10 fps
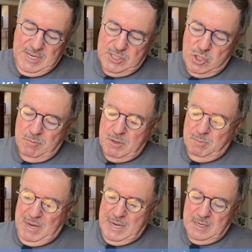as human
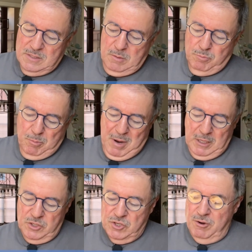beings and
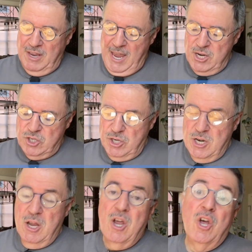propel us on
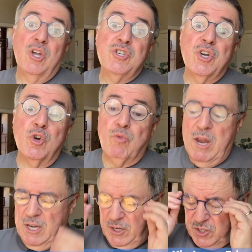occasion to
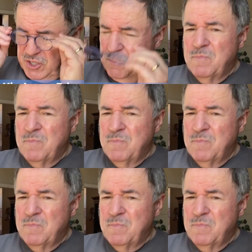greatness.